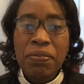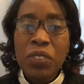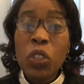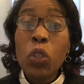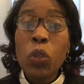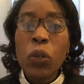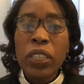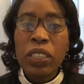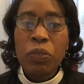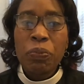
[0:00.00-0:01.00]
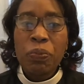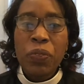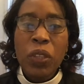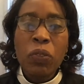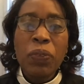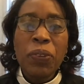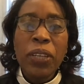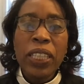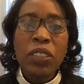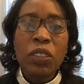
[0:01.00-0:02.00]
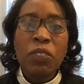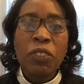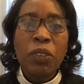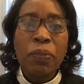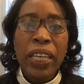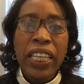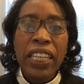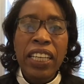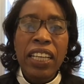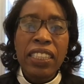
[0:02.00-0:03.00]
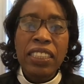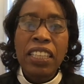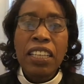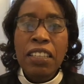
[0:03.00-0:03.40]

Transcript: So Lord, we praise you for making us